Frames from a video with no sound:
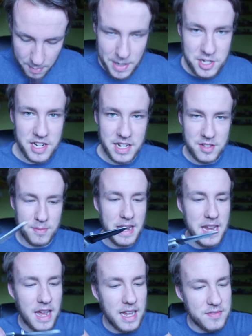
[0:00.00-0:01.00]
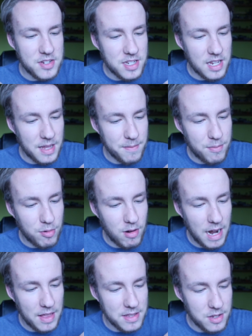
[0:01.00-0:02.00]
I'm actually gonna use my knife just to like
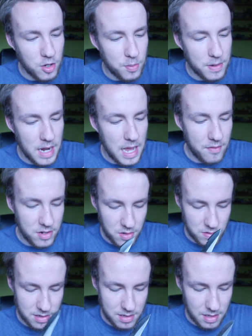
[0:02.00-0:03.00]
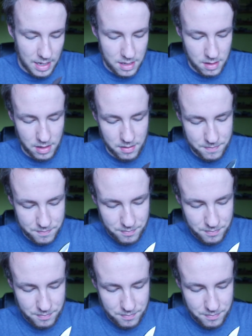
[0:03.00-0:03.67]
pry this open ever so slightly.